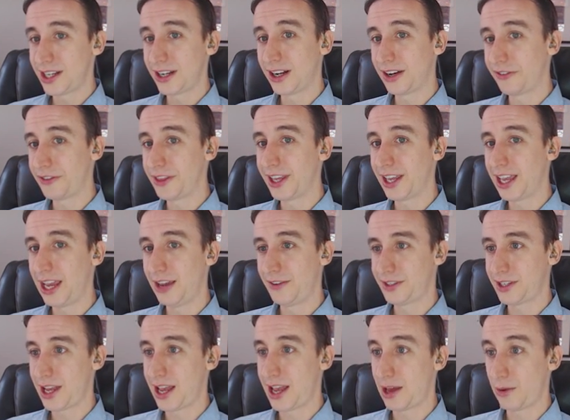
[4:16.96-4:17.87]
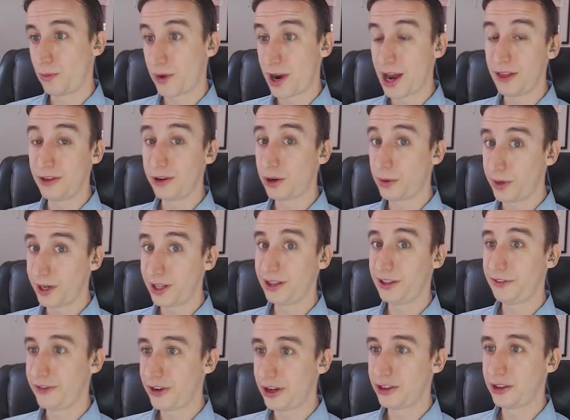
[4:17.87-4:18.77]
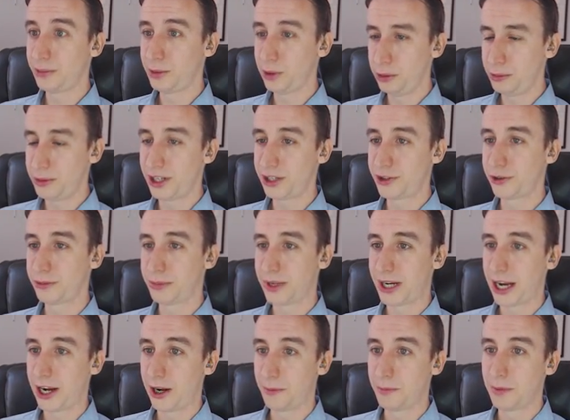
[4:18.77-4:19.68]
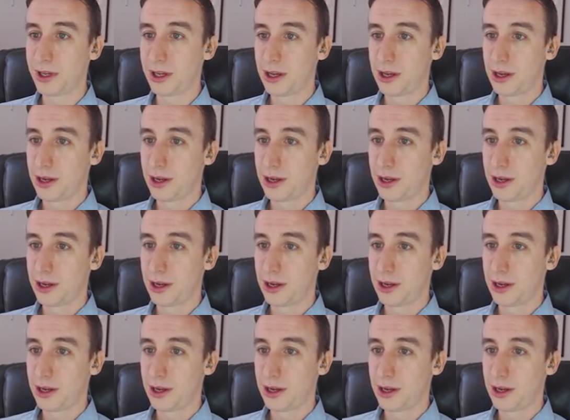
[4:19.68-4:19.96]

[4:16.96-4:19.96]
set off in the caves and rather quickly found the blue mushroom biome.